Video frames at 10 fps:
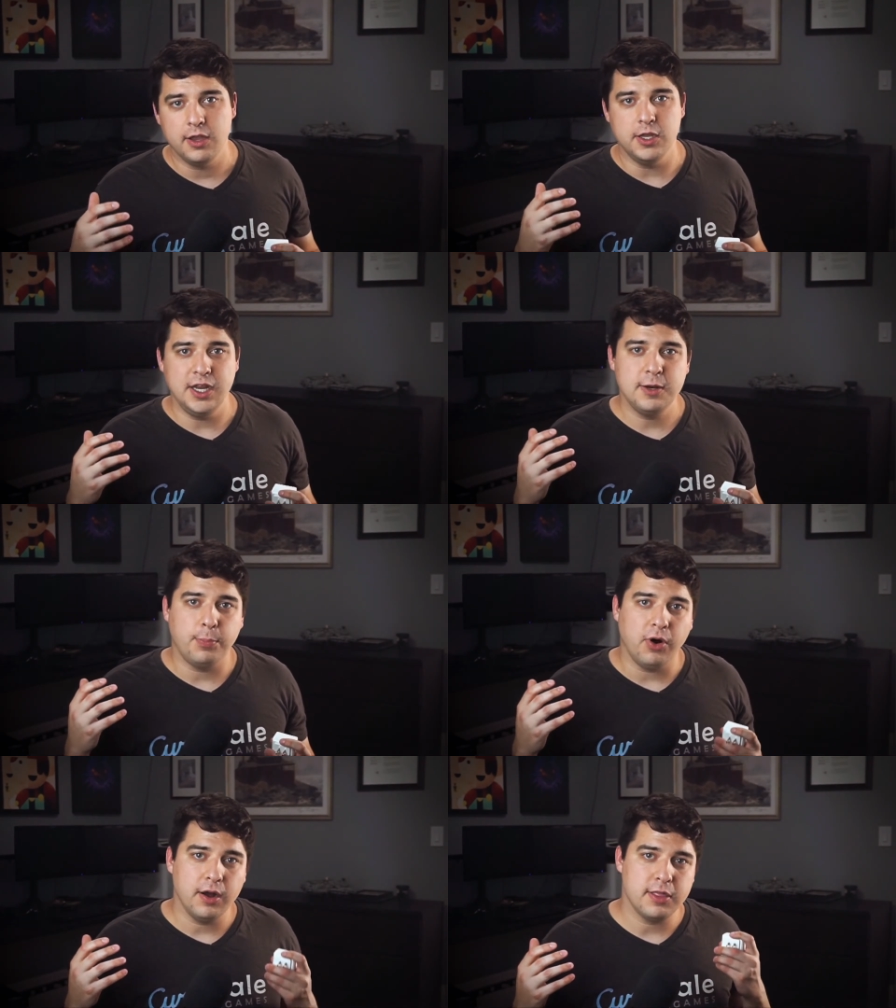You need to
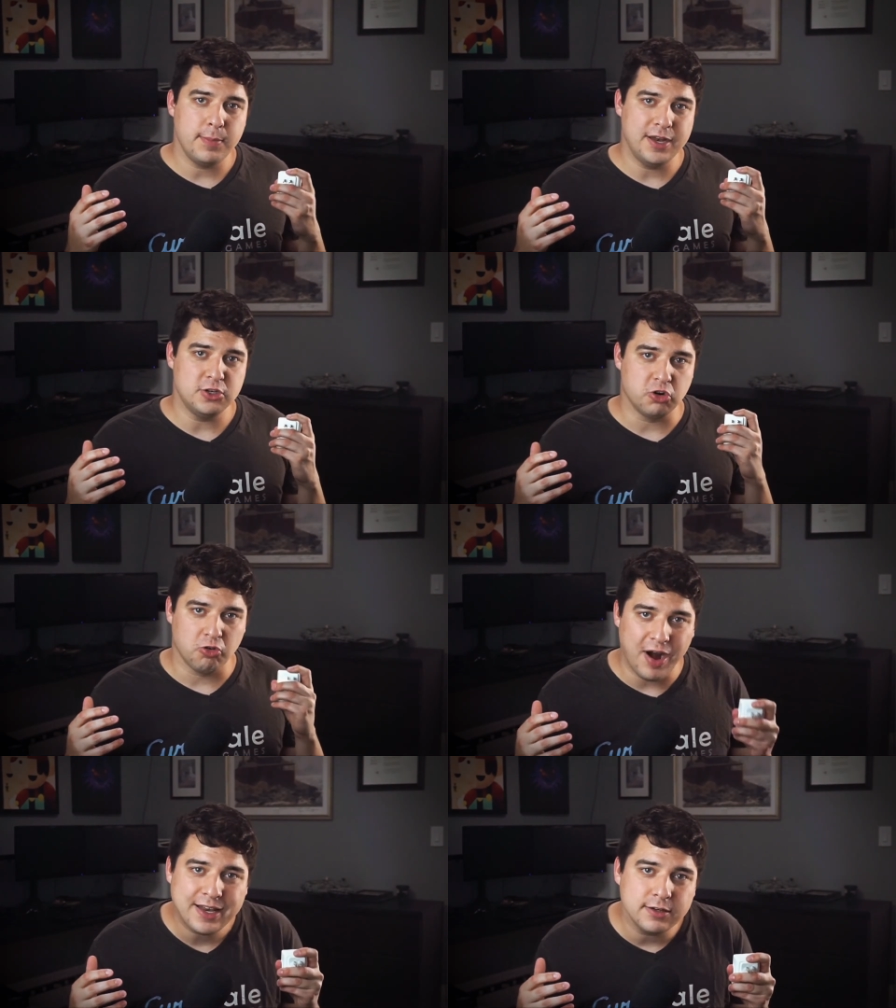plug them in
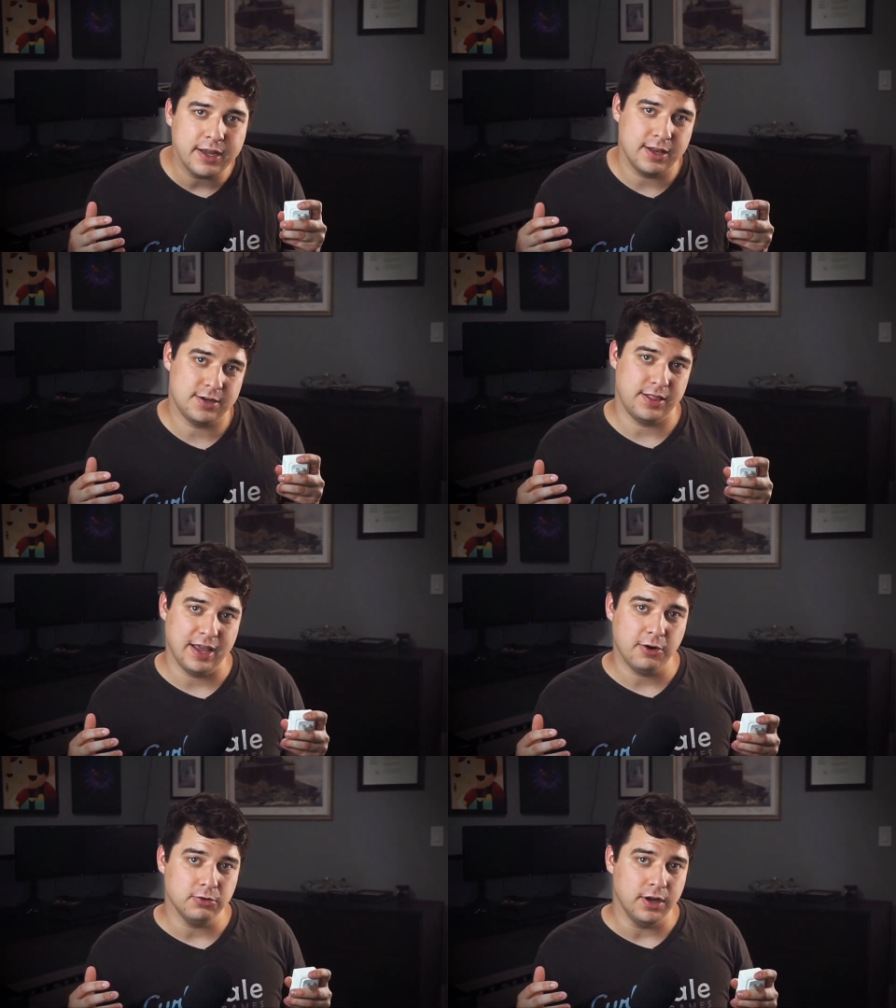directly into
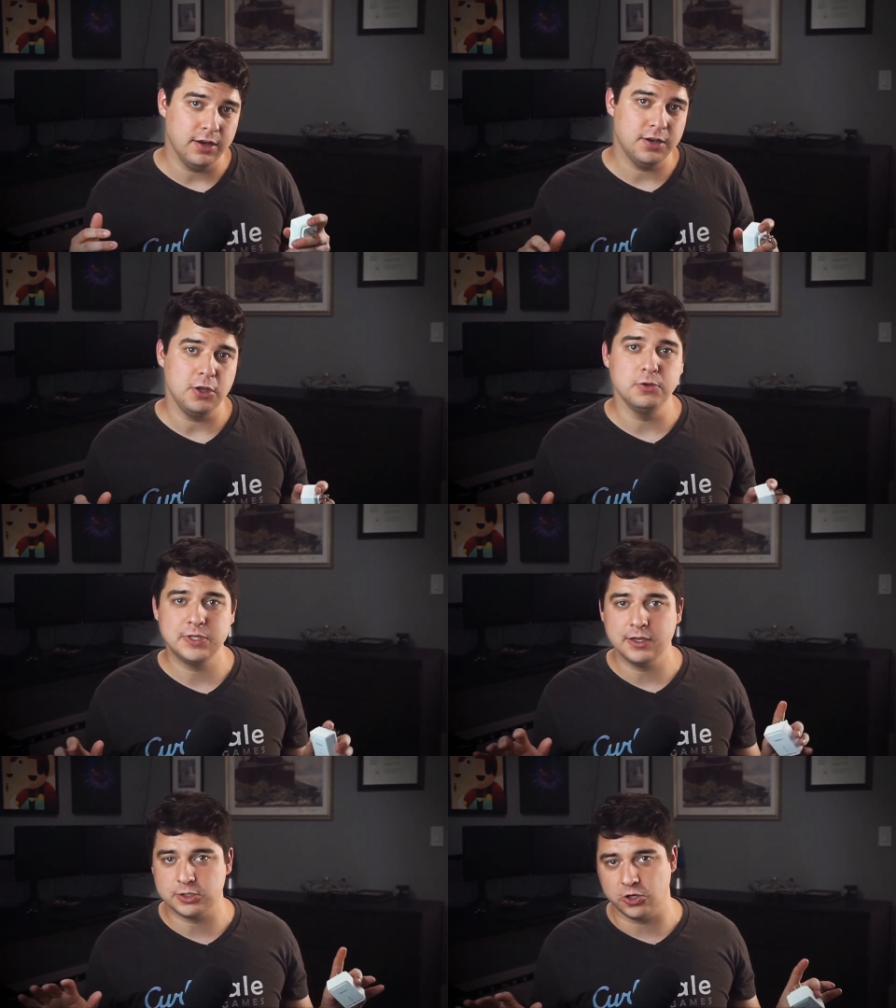the outlet.
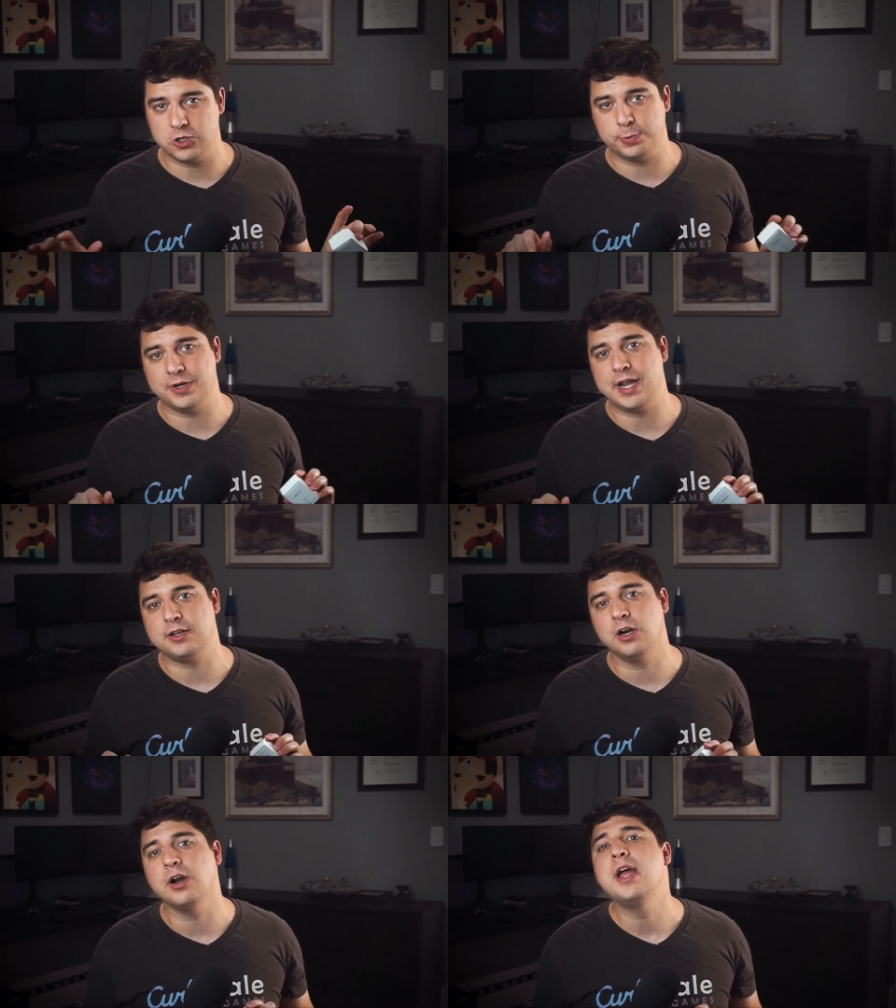Using a surge
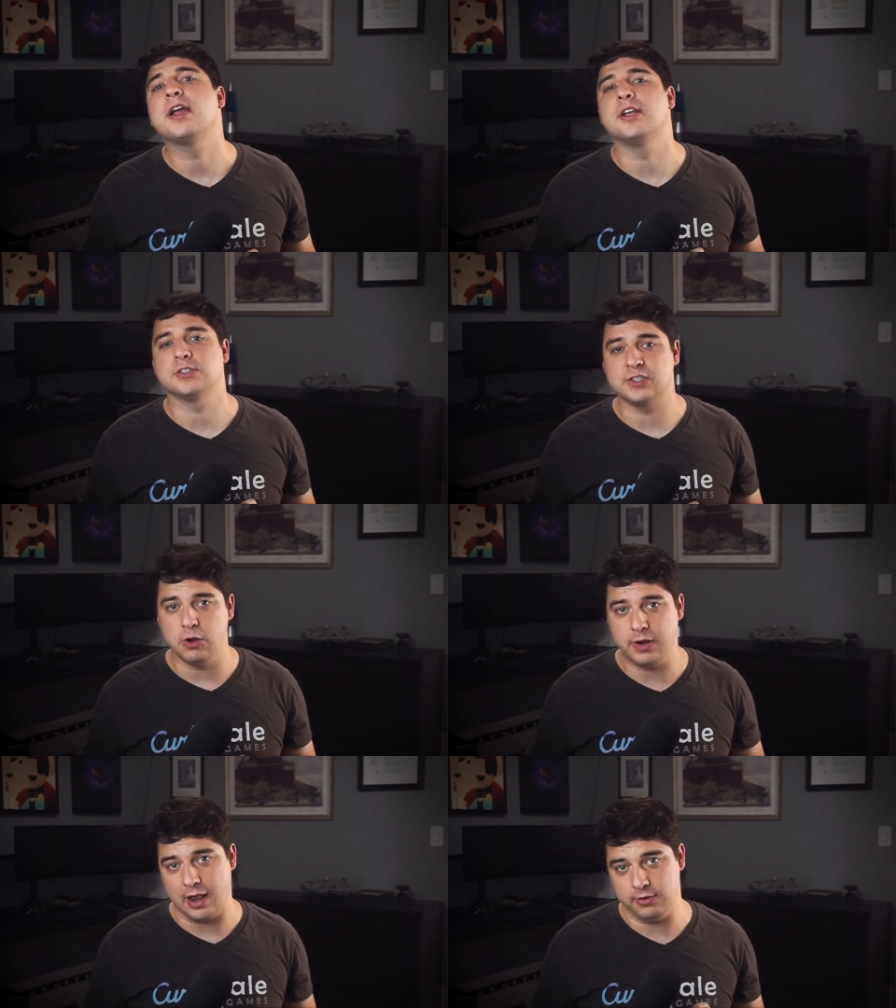protector can
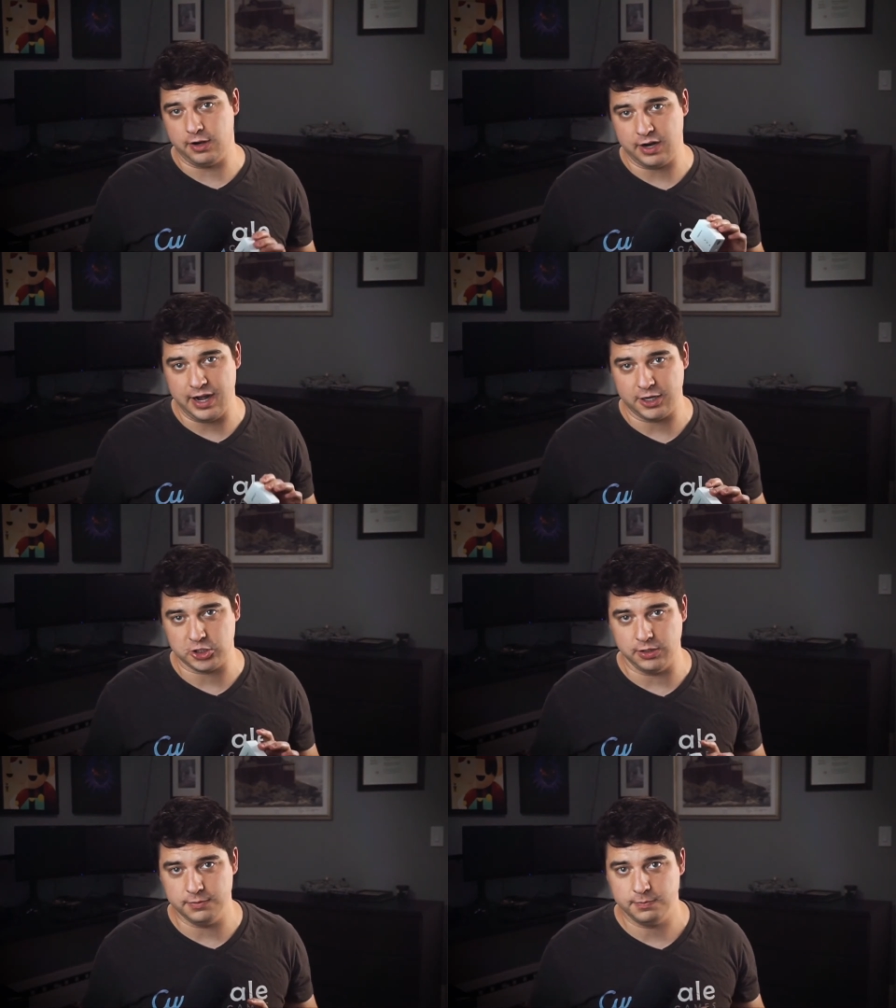slow down your
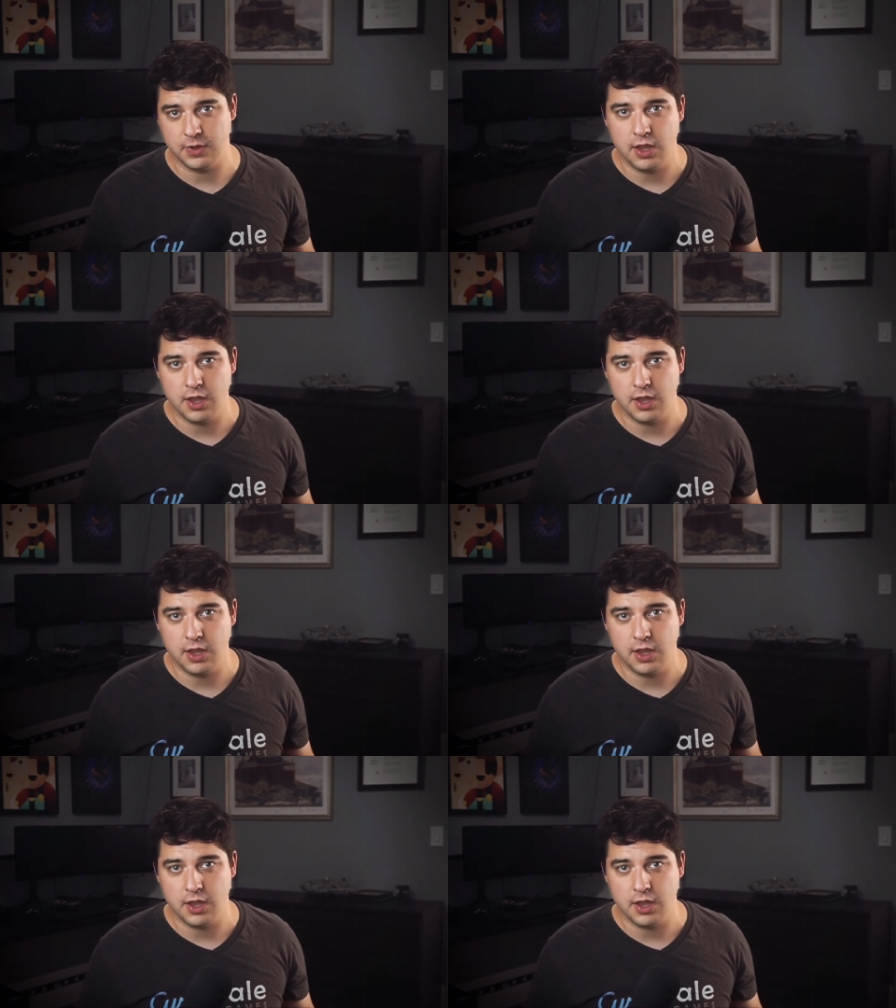connection.